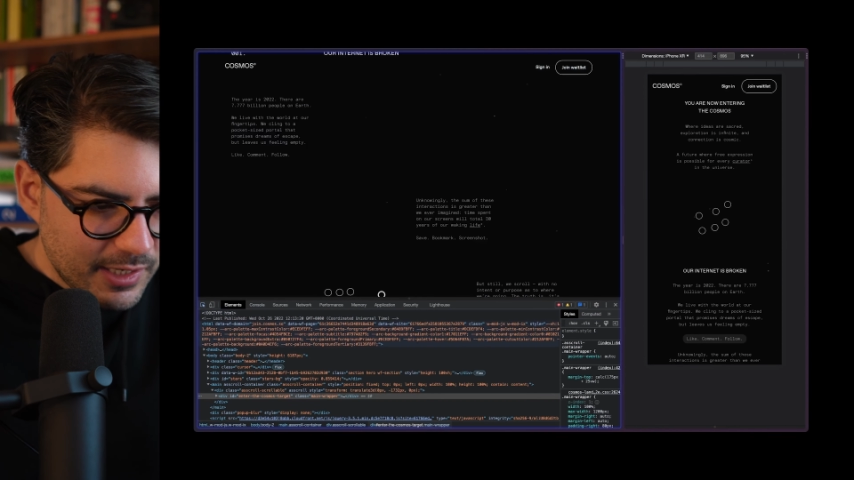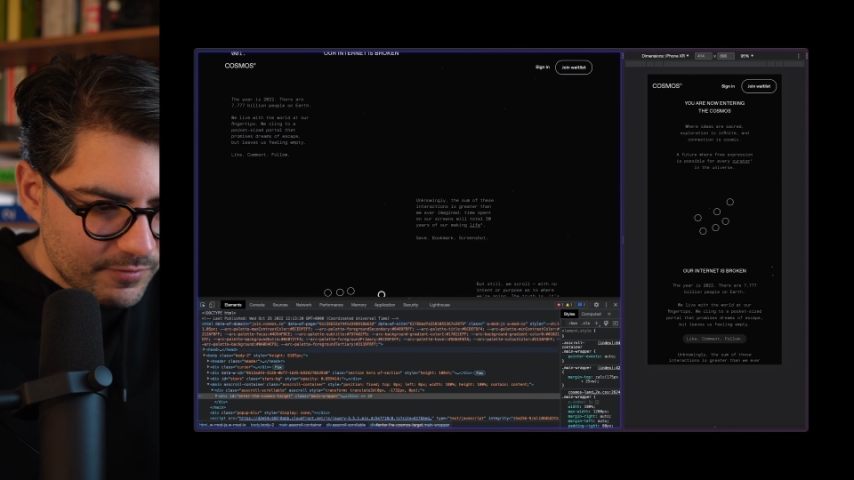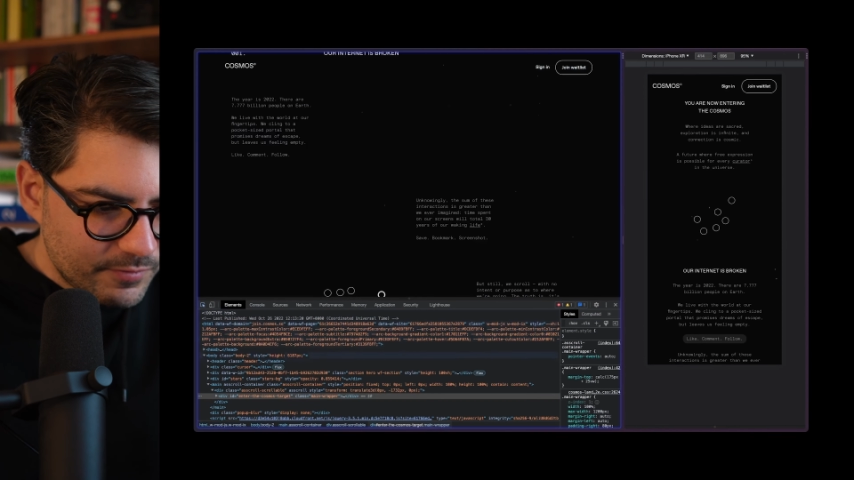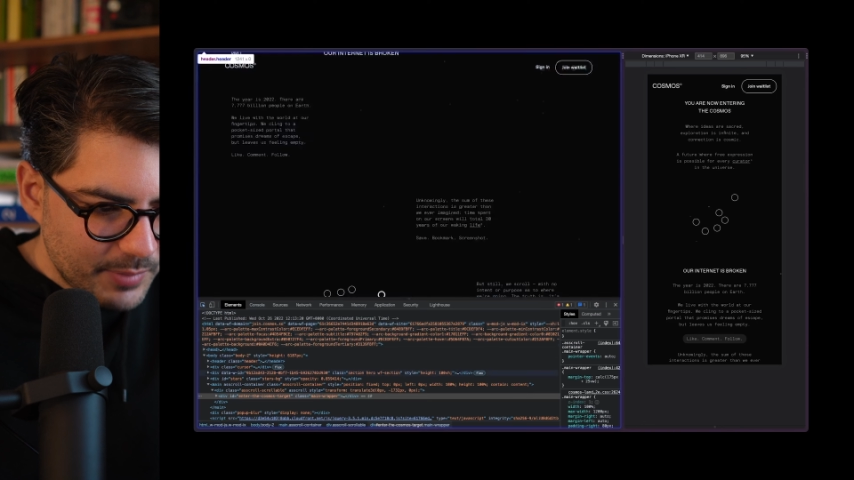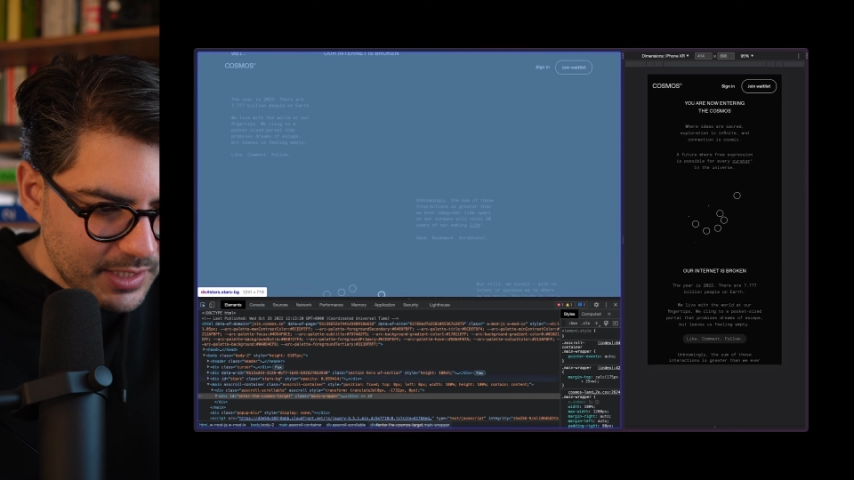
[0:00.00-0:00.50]

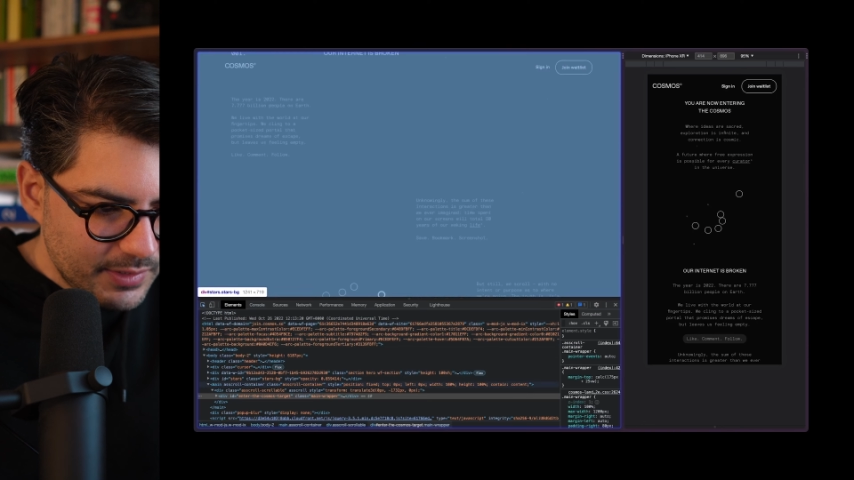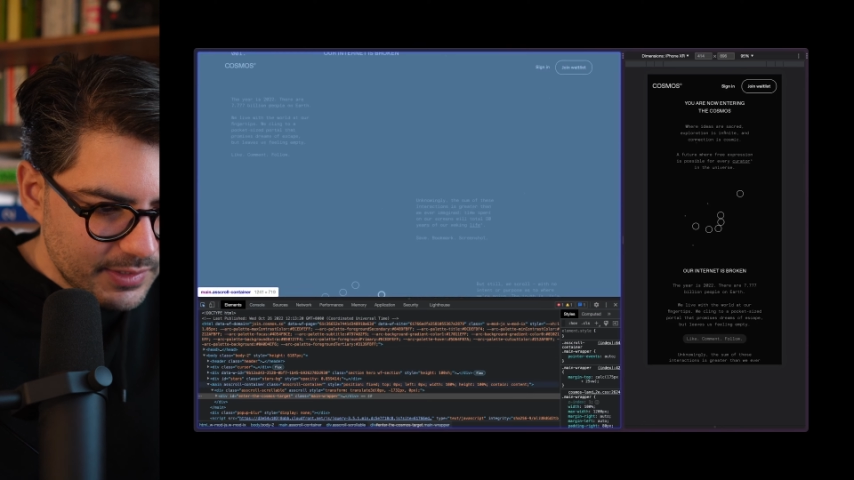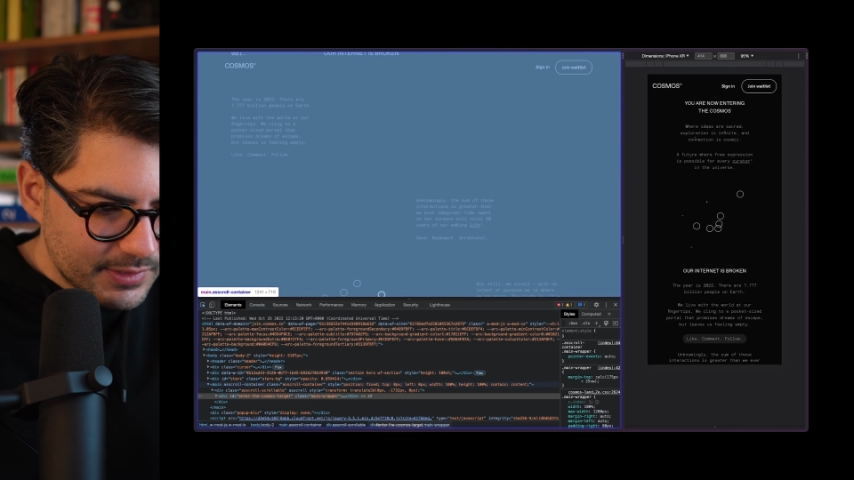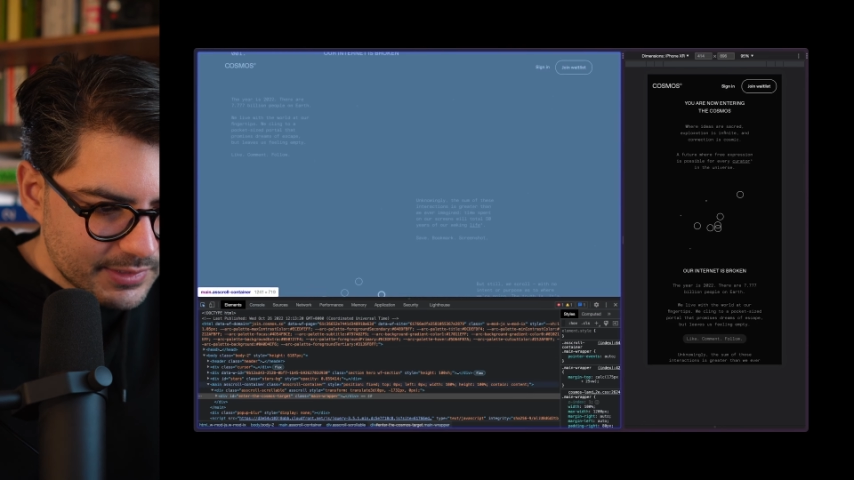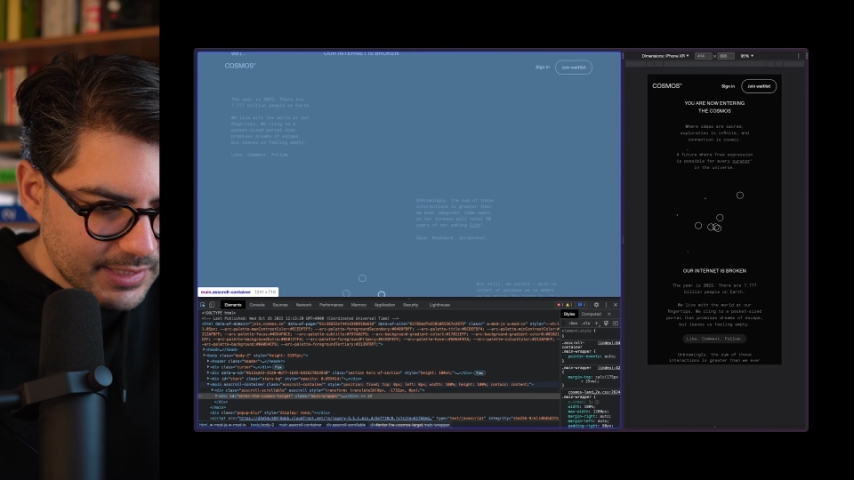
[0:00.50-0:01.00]
have made
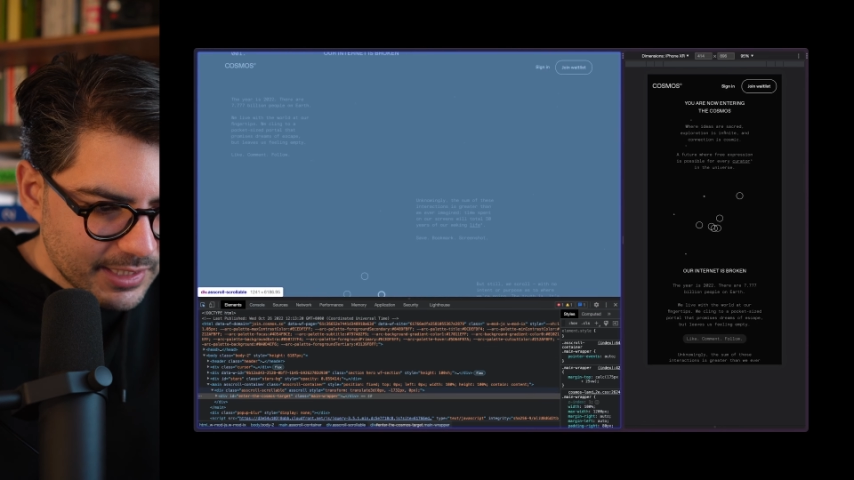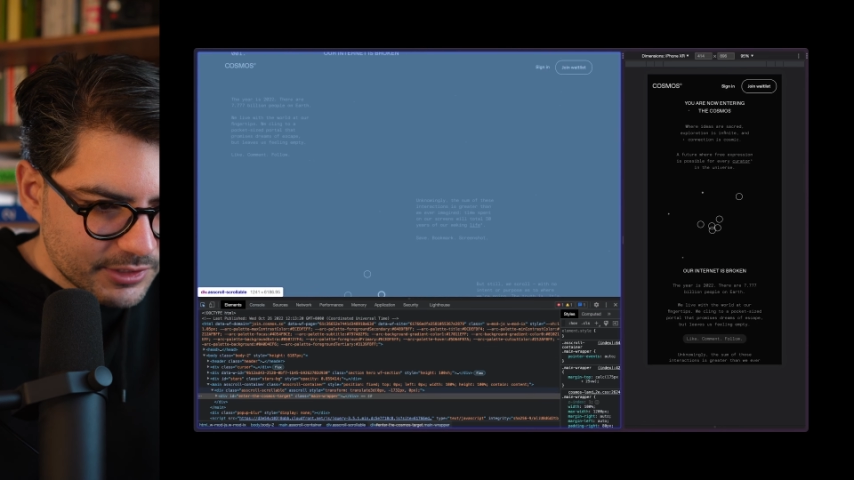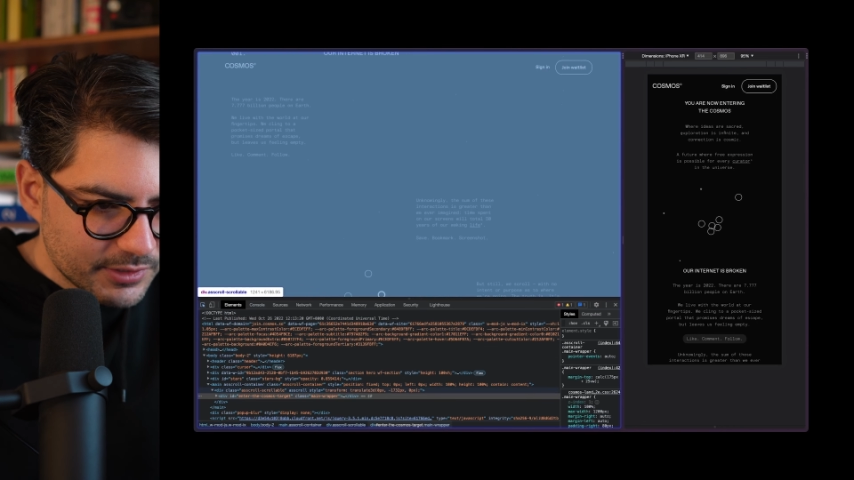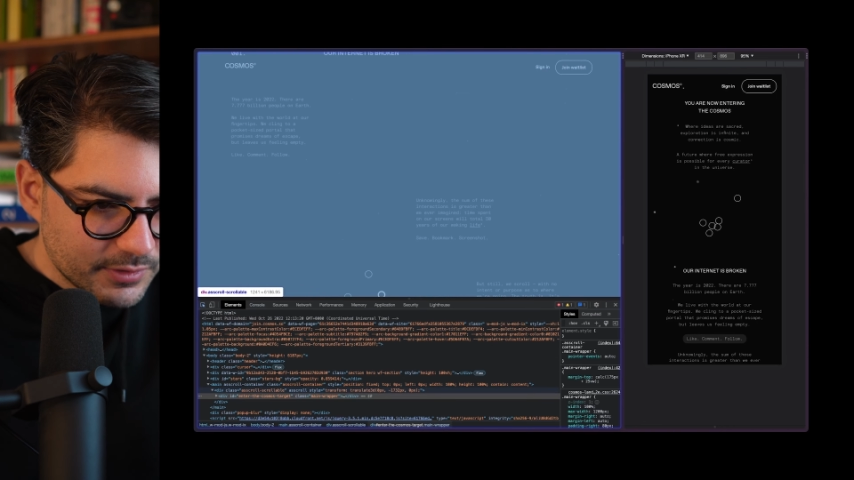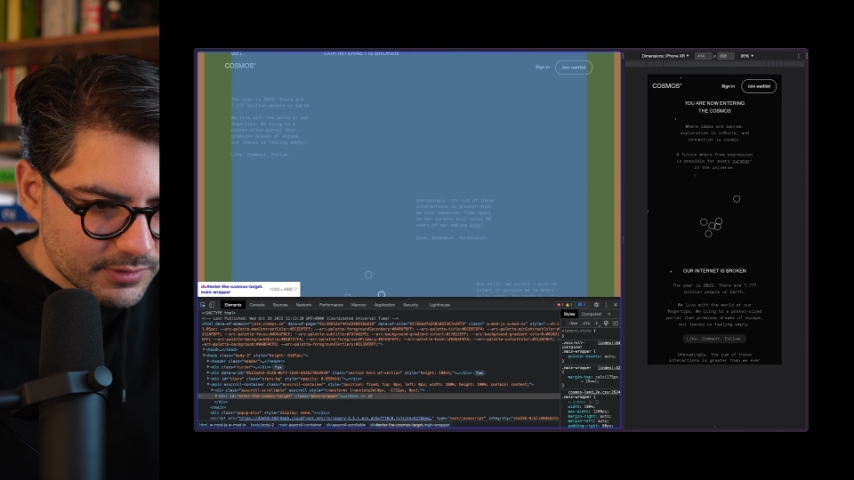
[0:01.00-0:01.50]
these
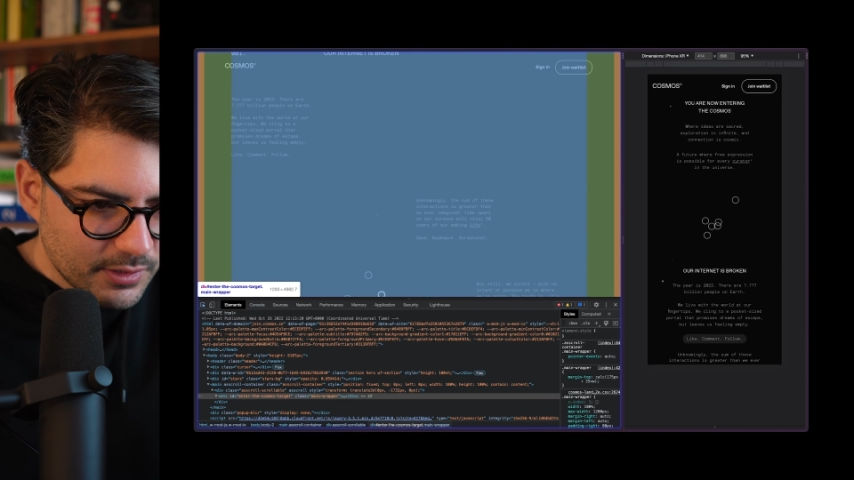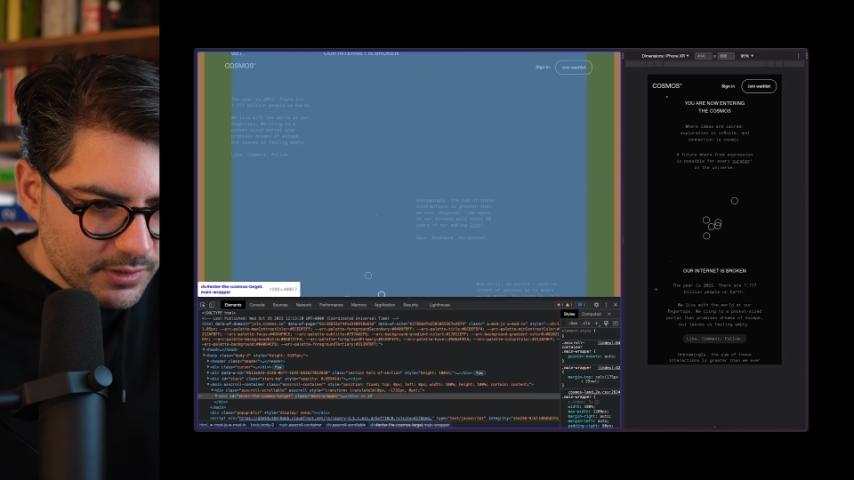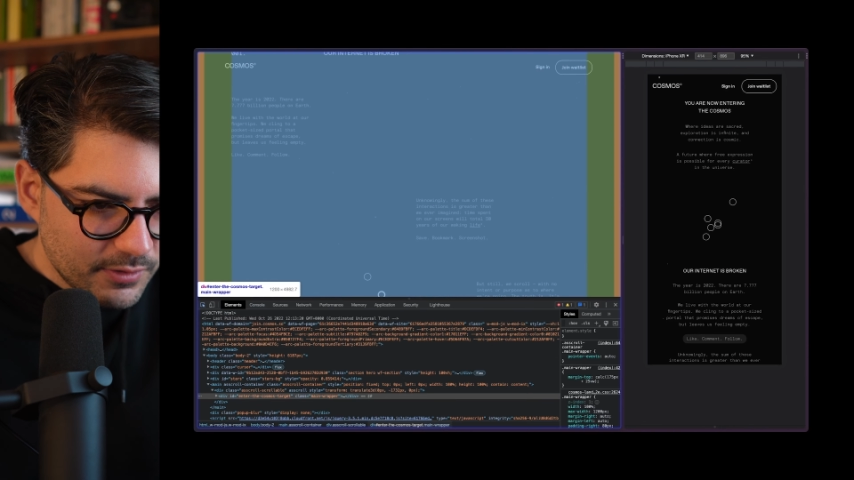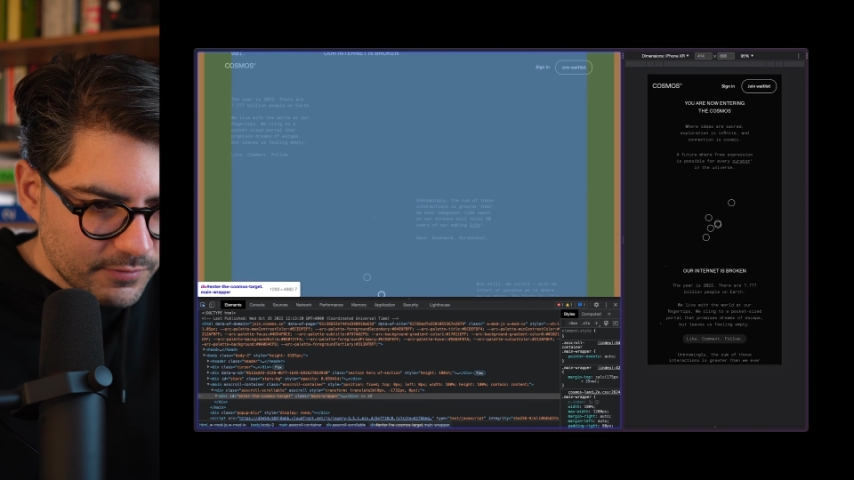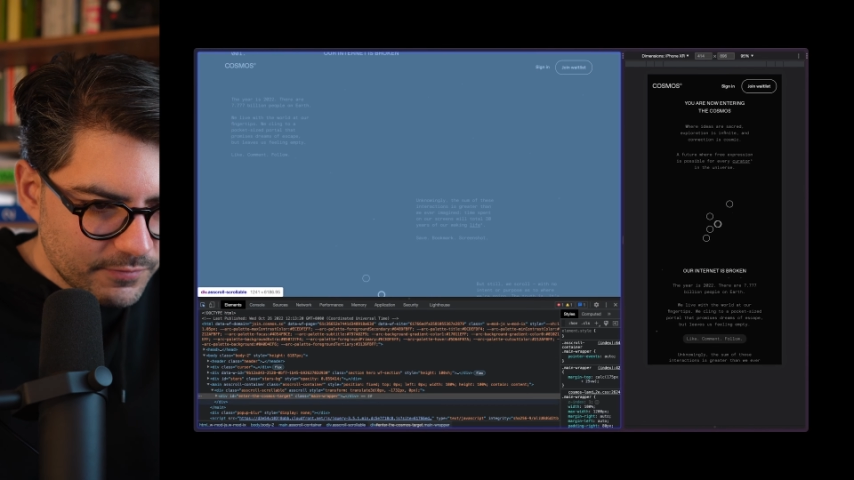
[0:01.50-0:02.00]
sections
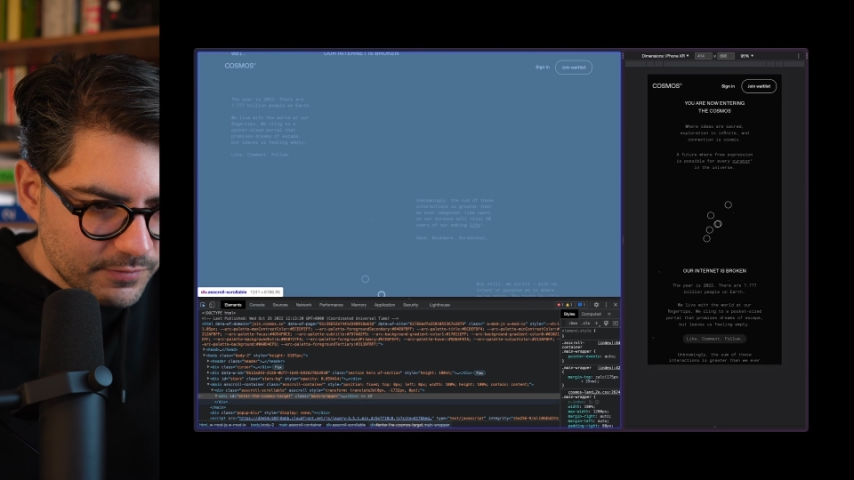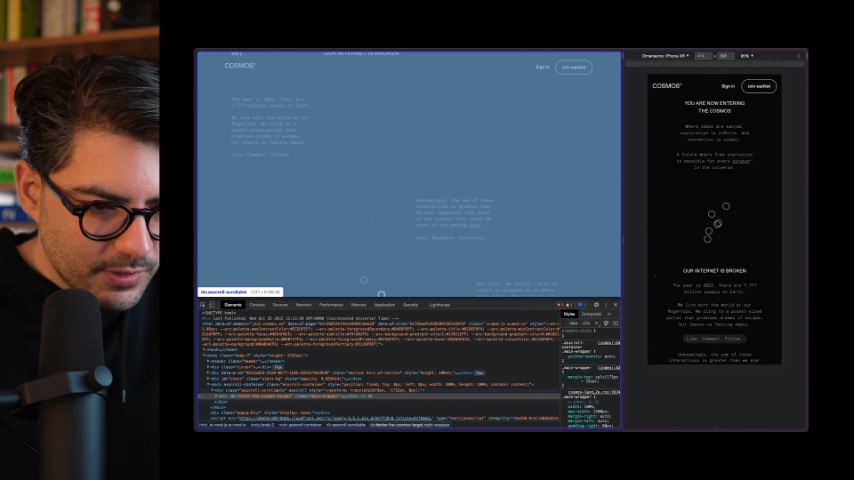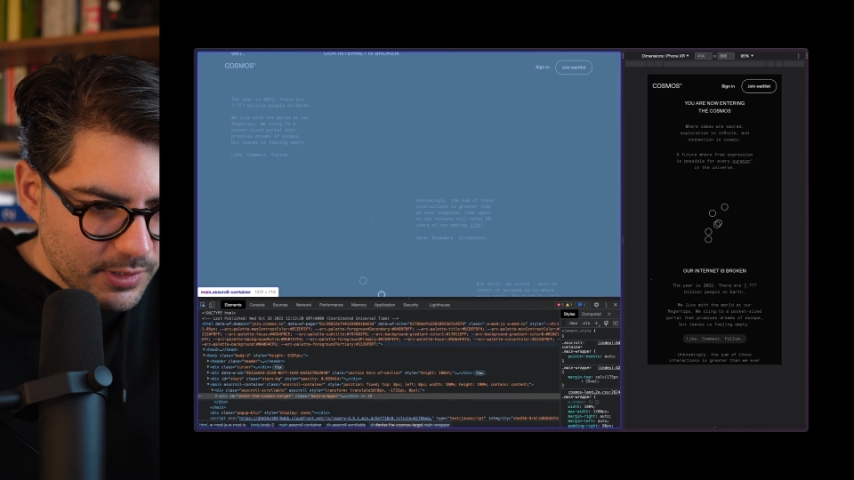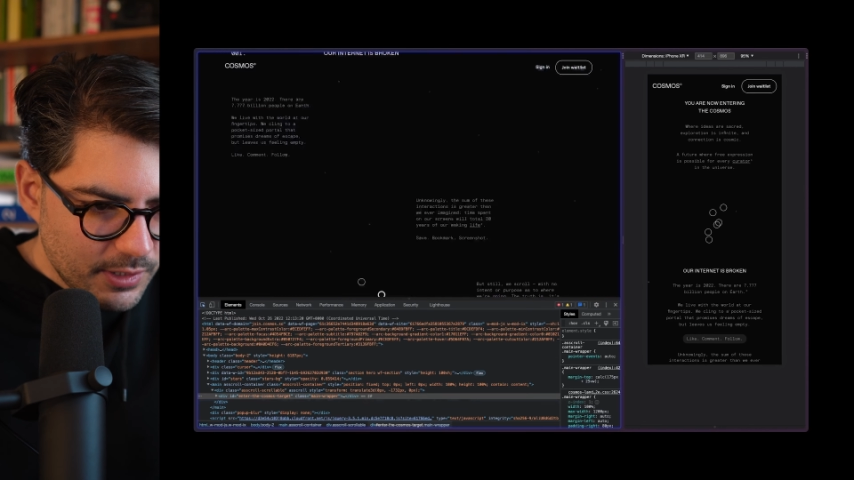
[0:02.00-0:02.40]
of,